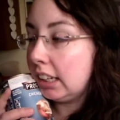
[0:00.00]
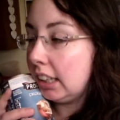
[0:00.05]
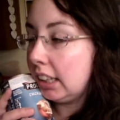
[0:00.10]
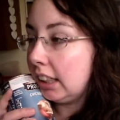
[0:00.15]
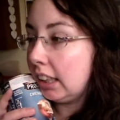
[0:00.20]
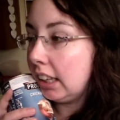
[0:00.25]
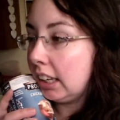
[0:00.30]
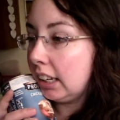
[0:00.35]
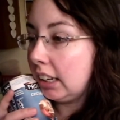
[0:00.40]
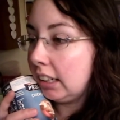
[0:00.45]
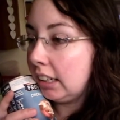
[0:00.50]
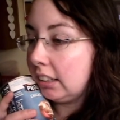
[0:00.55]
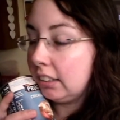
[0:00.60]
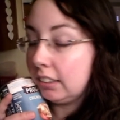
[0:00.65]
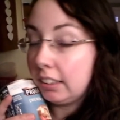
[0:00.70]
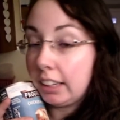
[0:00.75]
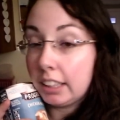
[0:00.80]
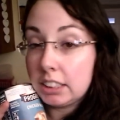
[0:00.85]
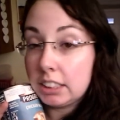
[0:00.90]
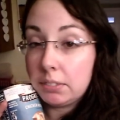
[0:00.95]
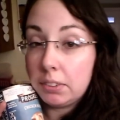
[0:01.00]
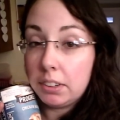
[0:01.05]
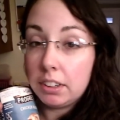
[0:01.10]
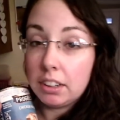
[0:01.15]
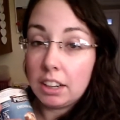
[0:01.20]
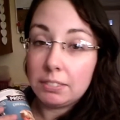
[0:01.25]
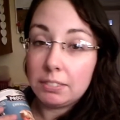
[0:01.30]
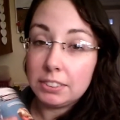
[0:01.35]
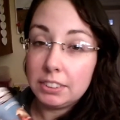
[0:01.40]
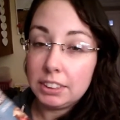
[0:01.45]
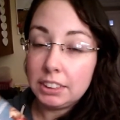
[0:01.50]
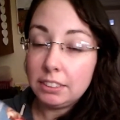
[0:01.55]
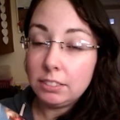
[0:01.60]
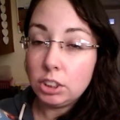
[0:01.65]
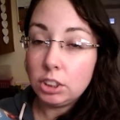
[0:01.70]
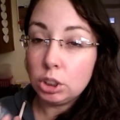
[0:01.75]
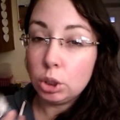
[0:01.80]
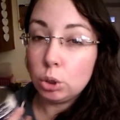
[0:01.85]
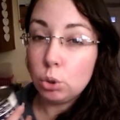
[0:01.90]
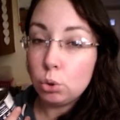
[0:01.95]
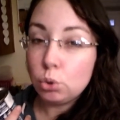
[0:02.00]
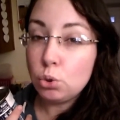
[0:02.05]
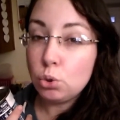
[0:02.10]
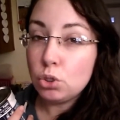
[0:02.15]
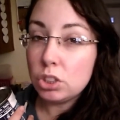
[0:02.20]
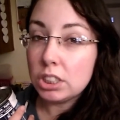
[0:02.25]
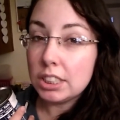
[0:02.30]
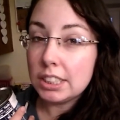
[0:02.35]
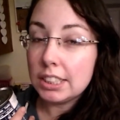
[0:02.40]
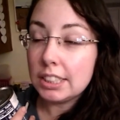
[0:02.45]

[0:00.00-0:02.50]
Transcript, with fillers: and then catch up on a couple TV shows,